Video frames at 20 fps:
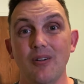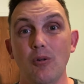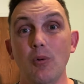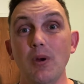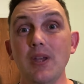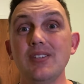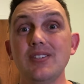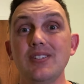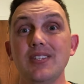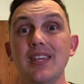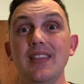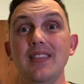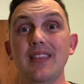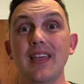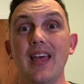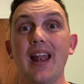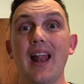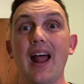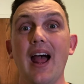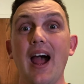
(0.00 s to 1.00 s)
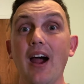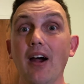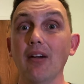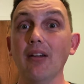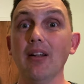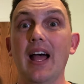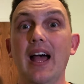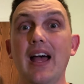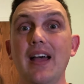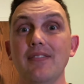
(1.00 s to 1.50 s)
we see that our
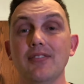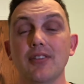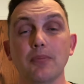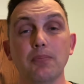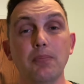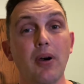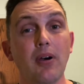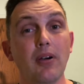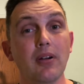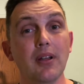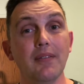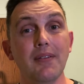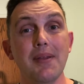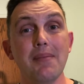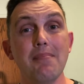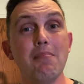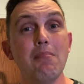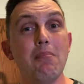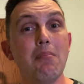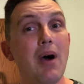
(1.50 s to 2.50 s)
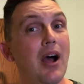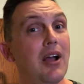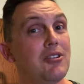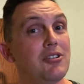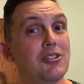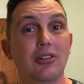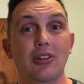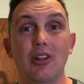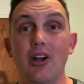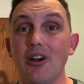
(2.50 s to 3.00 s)
lives are part of a
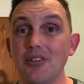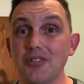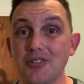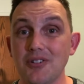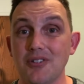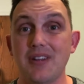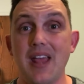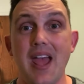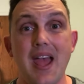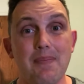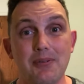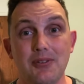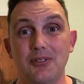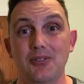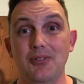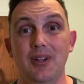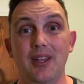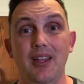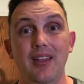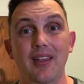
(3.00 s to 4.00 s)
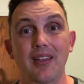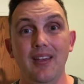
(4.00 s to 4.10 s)
much larger tapestry.